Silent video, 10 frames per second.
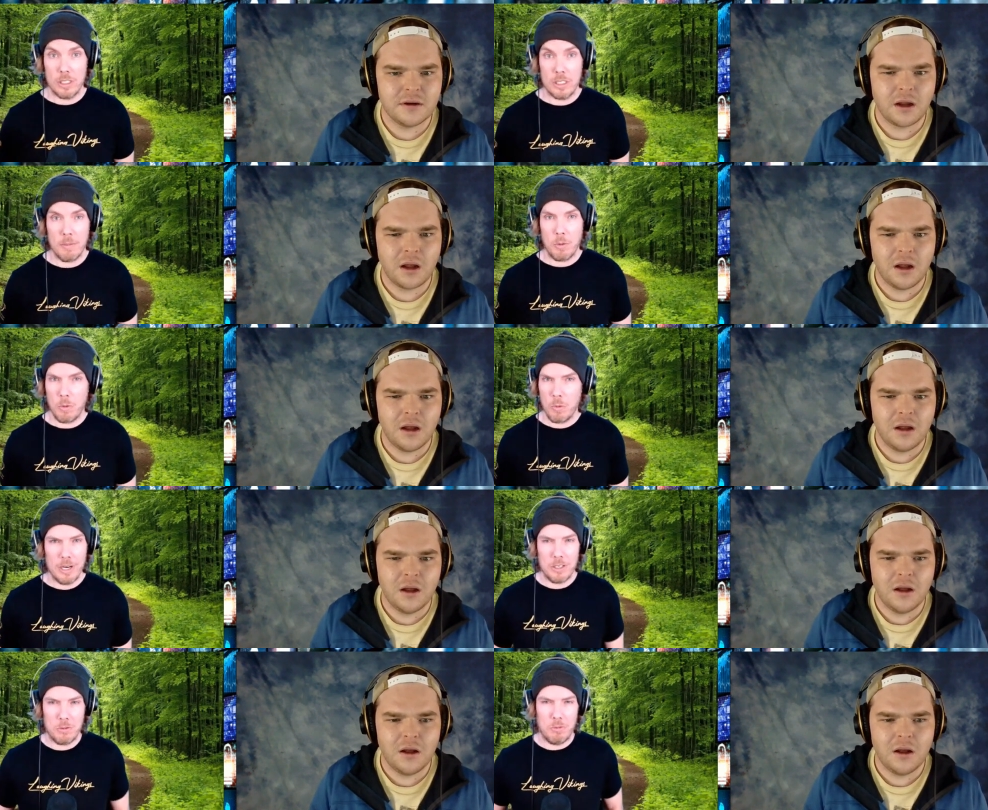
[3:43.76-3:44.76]
Speaker 1: Uh, but we wanted
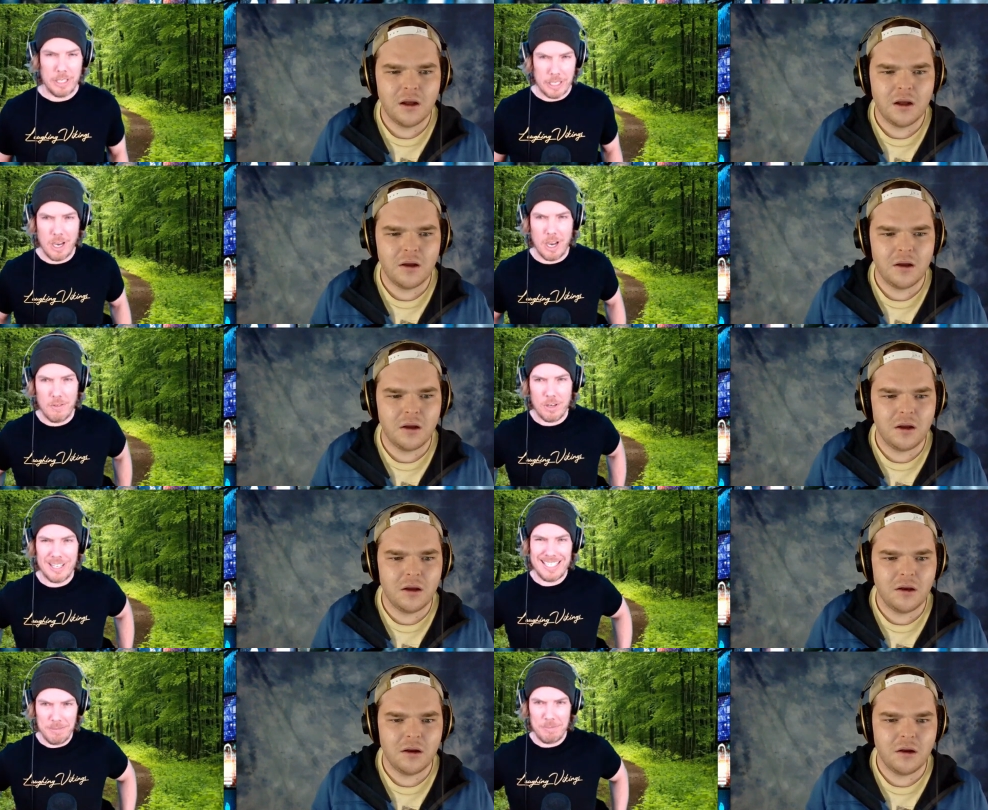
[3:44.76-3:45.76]
to really cover and
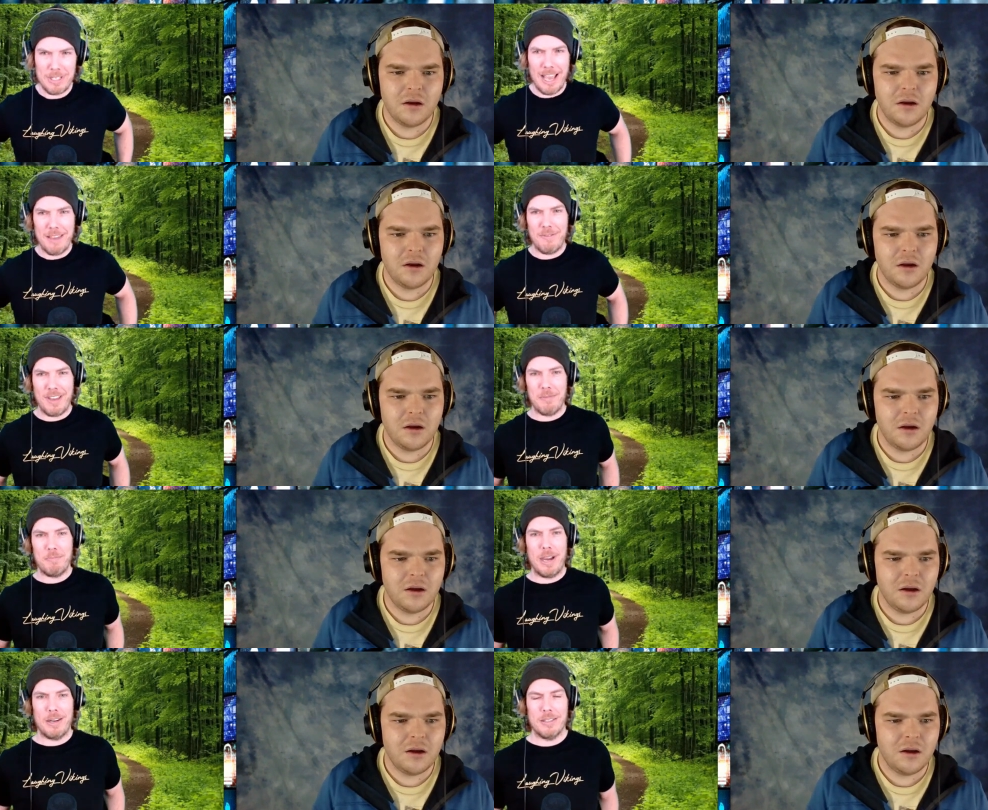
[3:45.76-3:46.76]
deep dive
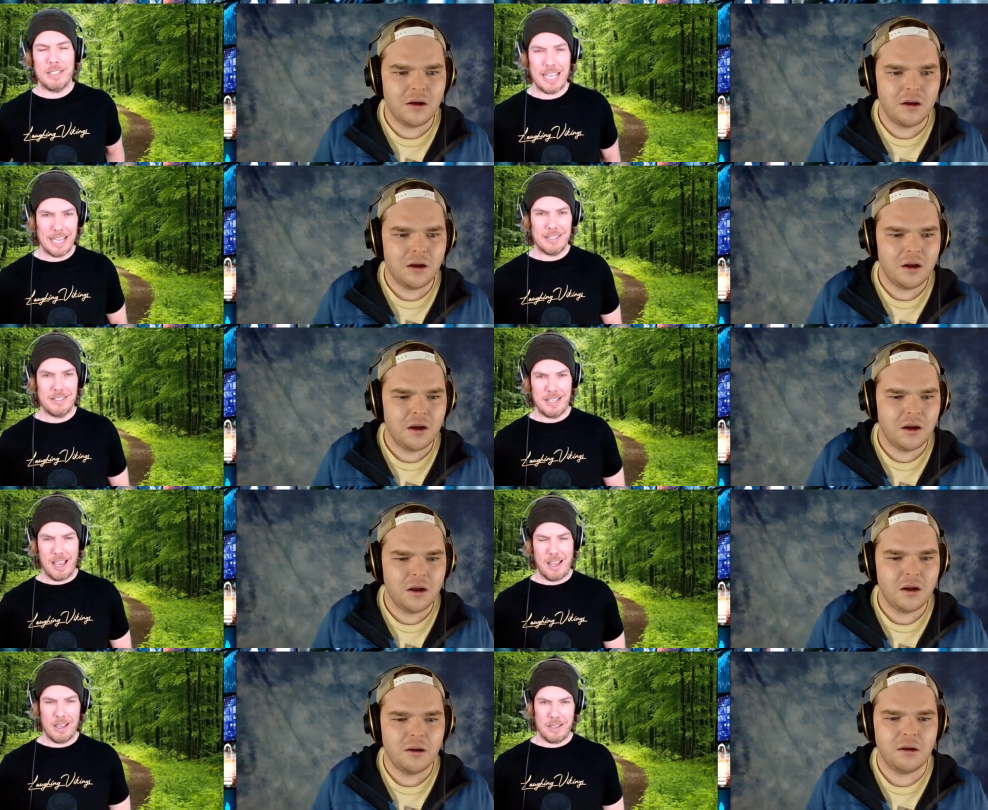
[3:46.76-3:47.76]
vampires and
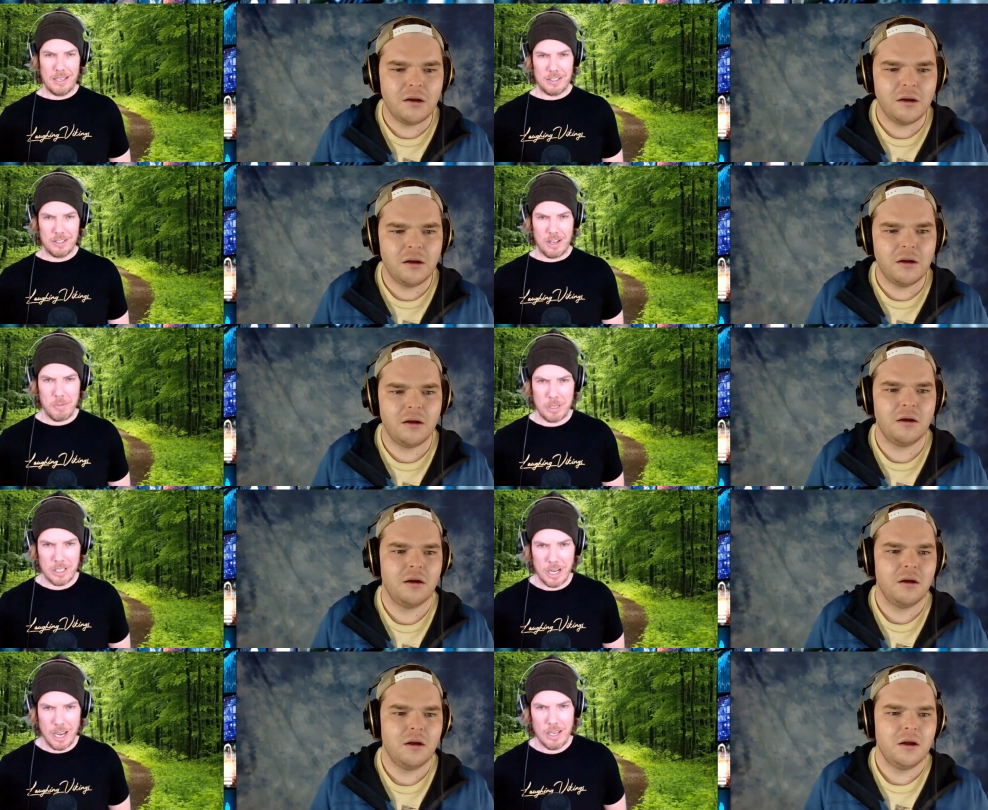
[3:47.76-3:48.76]
uh, and zombies
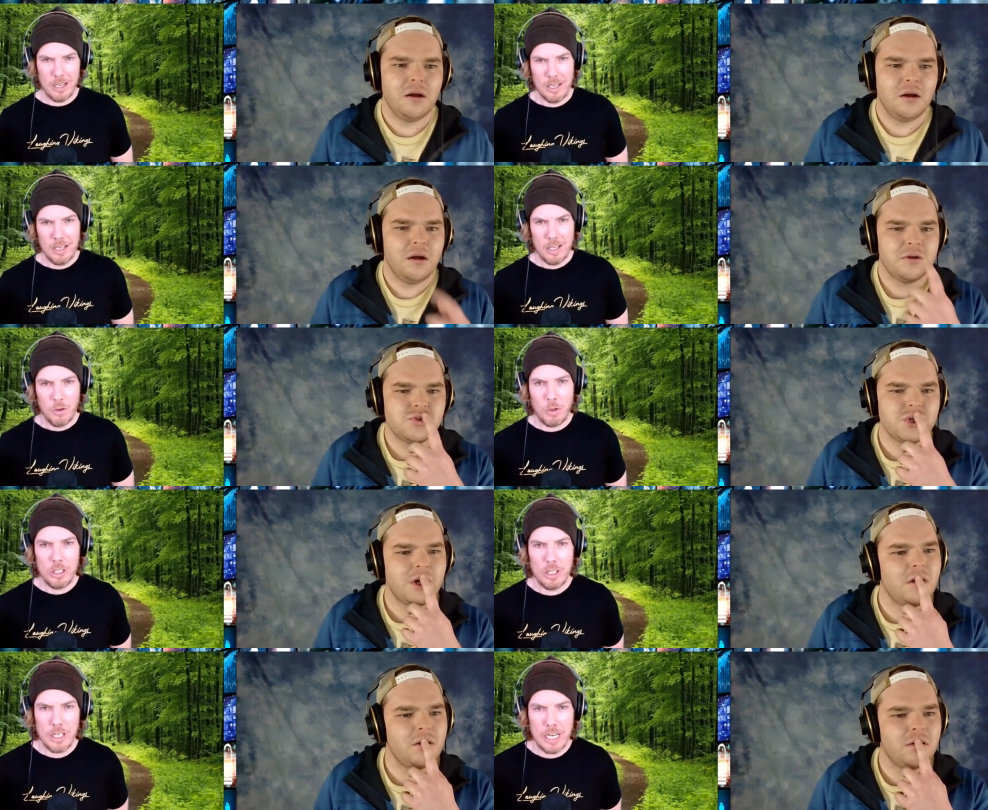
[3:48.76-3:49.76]
today.
Speaker 2: What are you
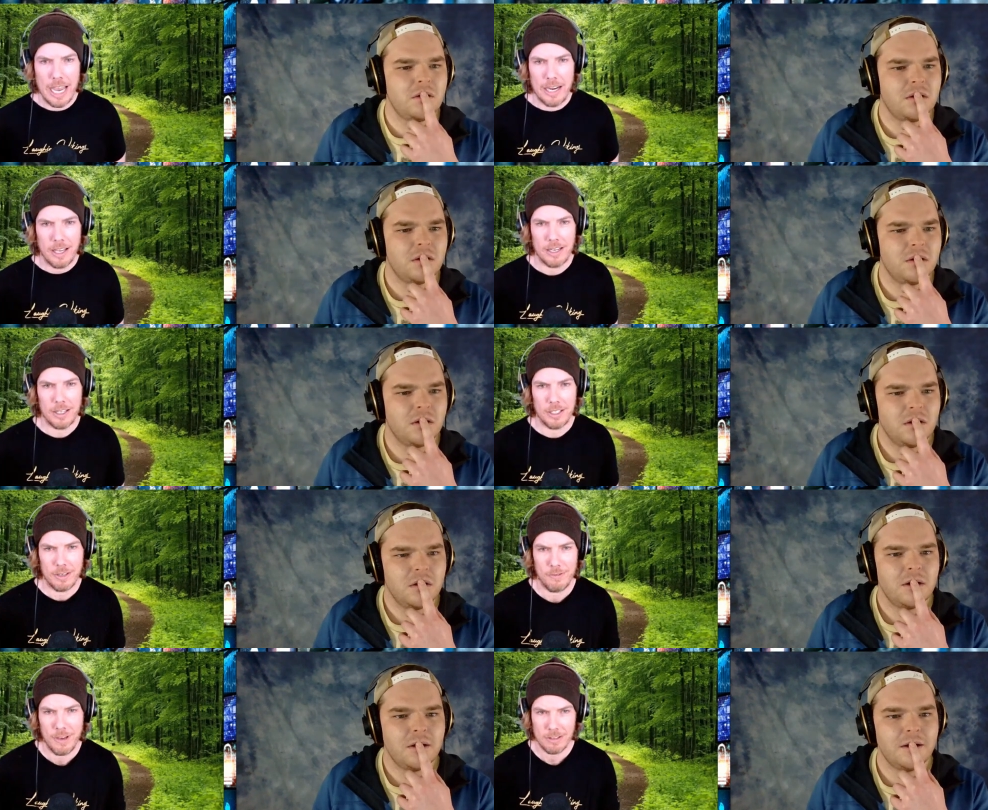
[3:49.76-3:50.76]
looking so, at? I know you
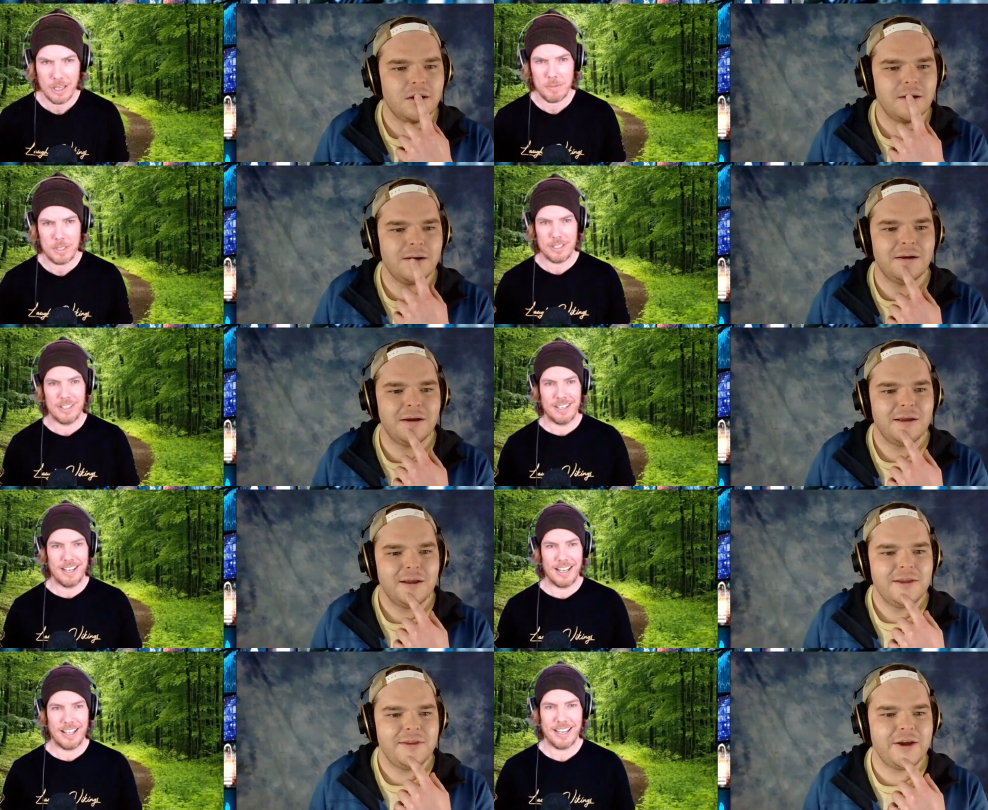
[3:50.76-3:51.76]
found something. I
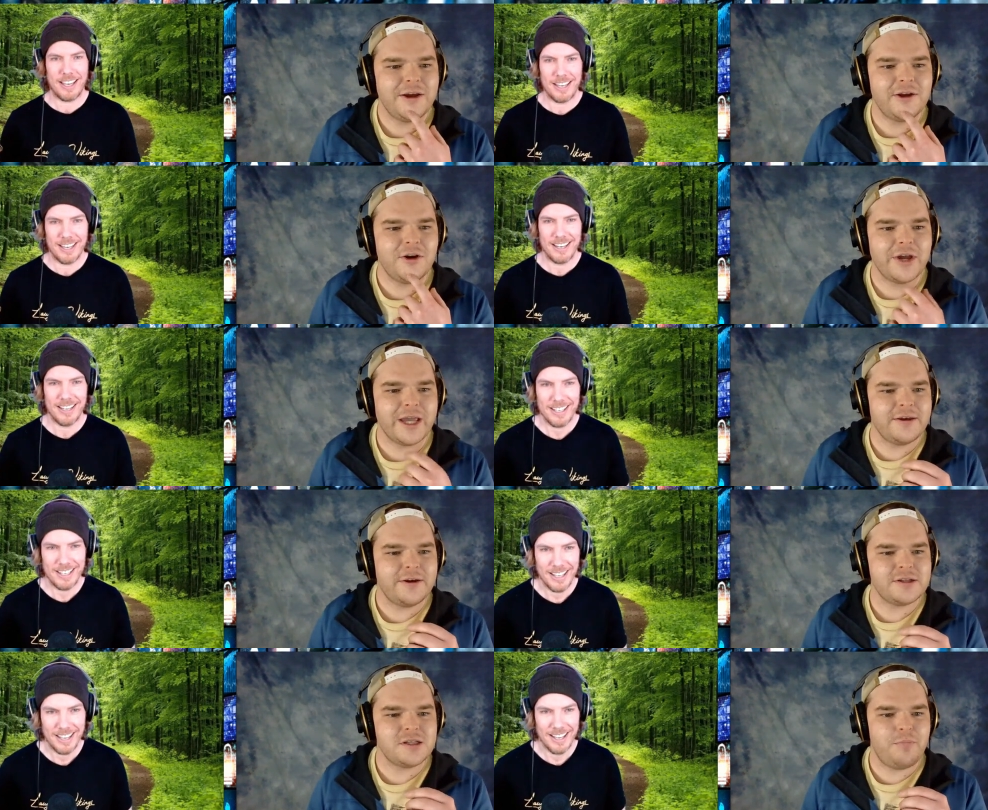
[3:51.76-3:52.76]
like it. There, okay,
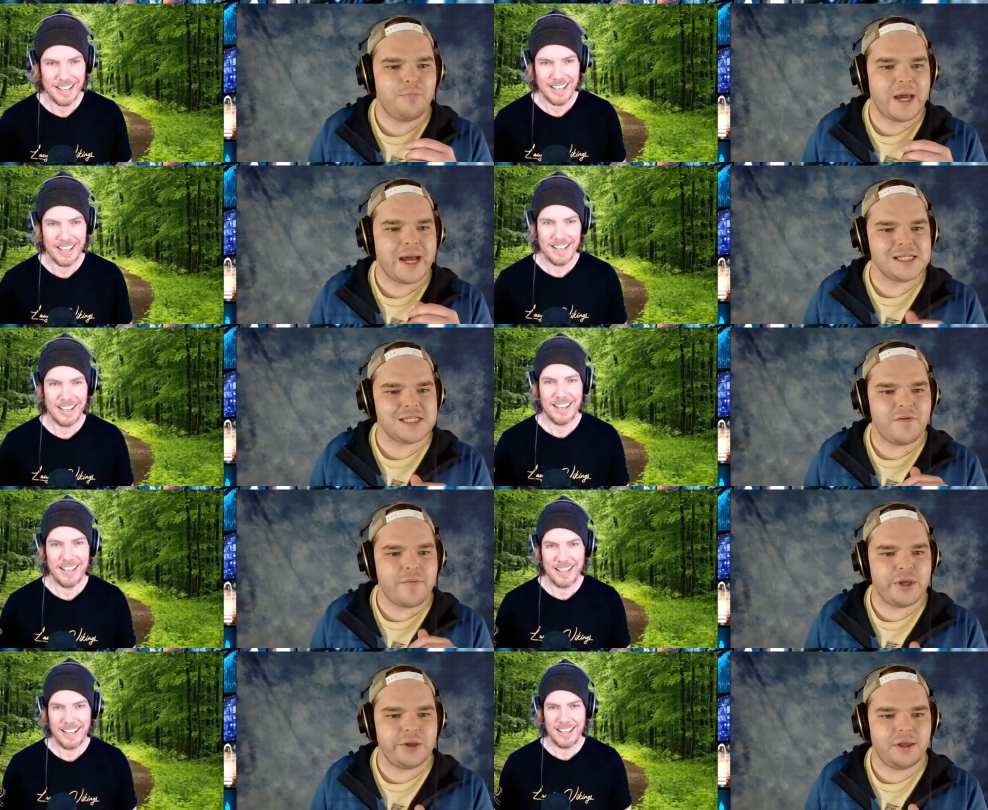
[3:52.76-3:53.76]
there is a passive
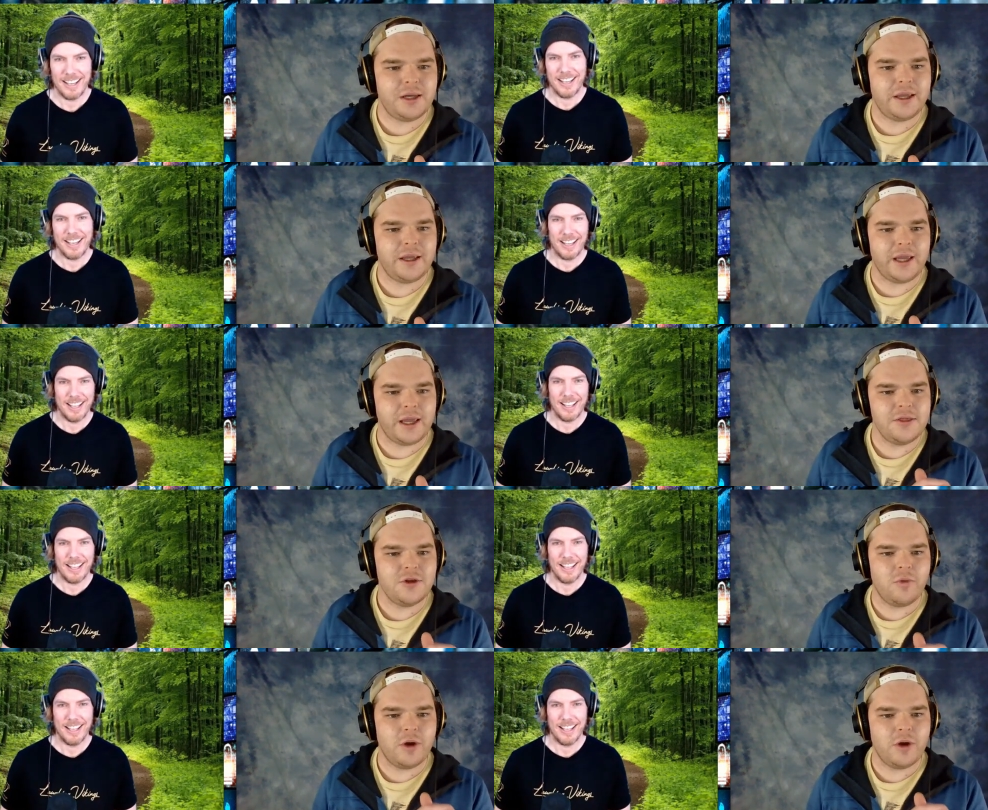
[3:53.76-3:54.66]
ability in the